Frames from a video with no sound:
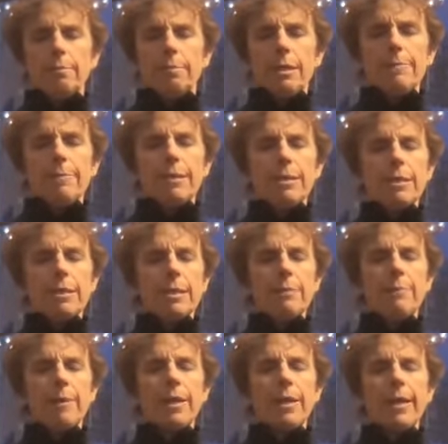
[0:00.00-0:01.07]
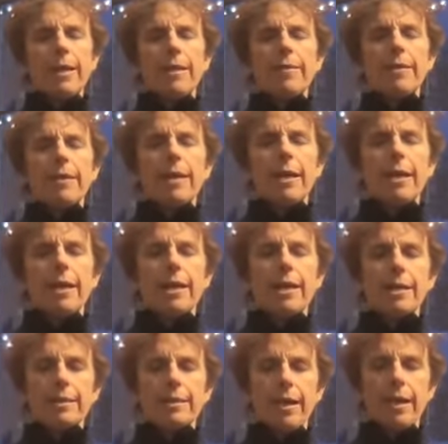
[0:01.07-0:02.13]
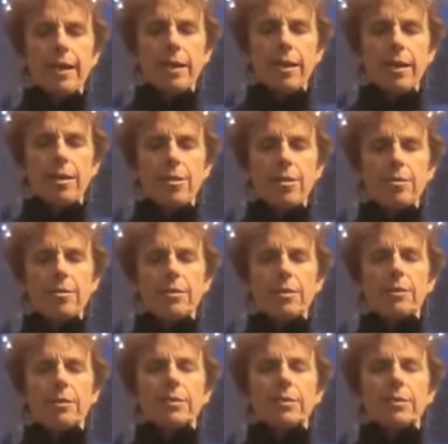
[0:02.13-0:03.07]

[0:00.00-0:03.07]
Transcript: maybe into the belly, and then exhale.